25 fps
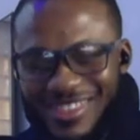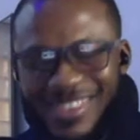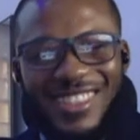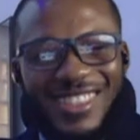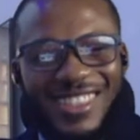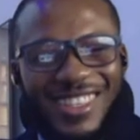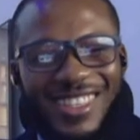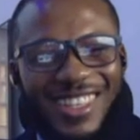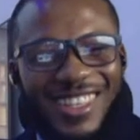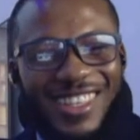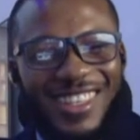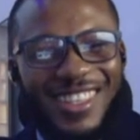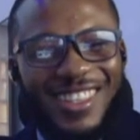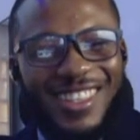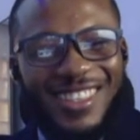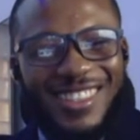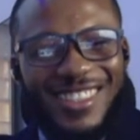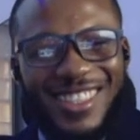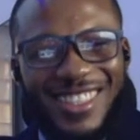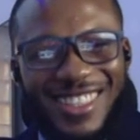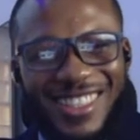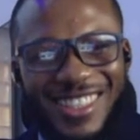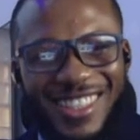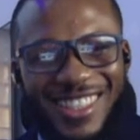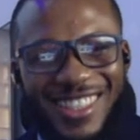
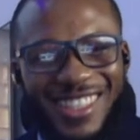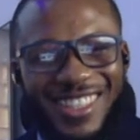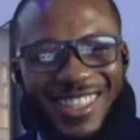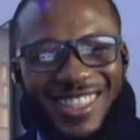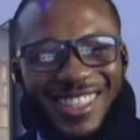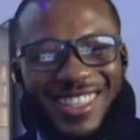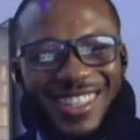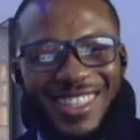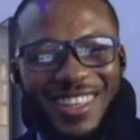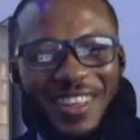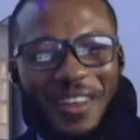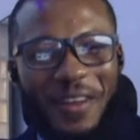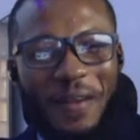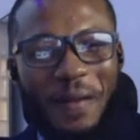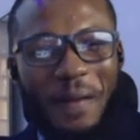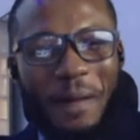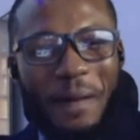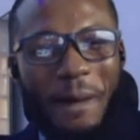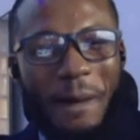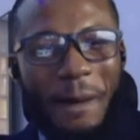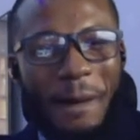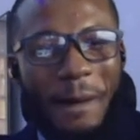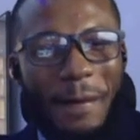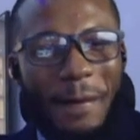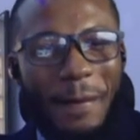
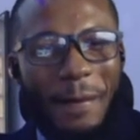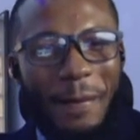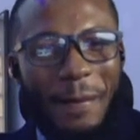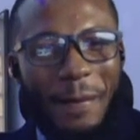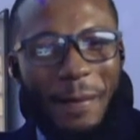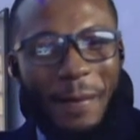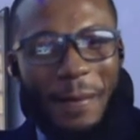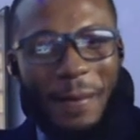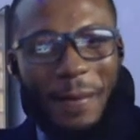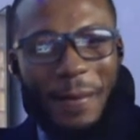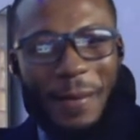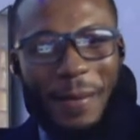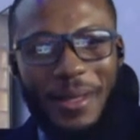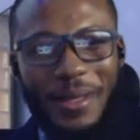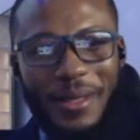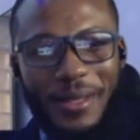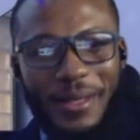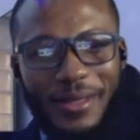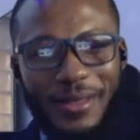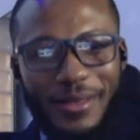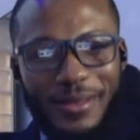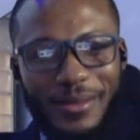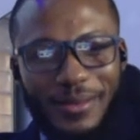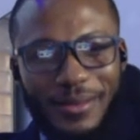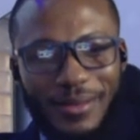
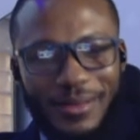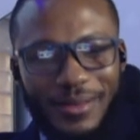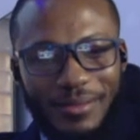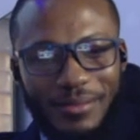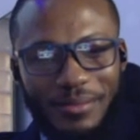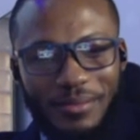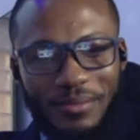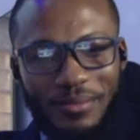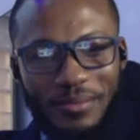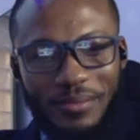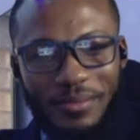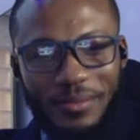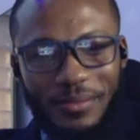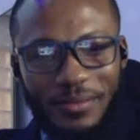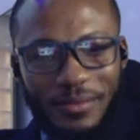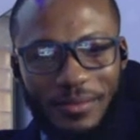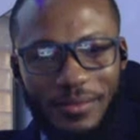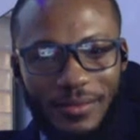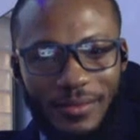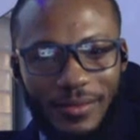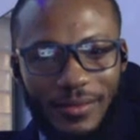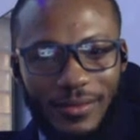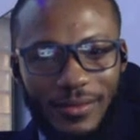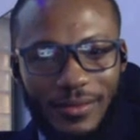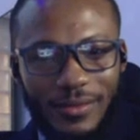
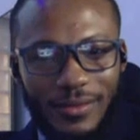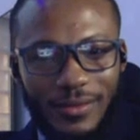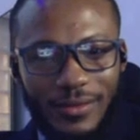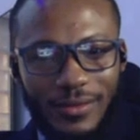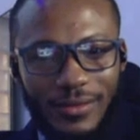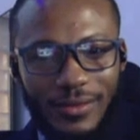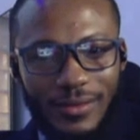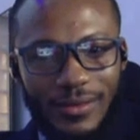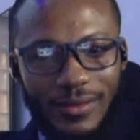(silent)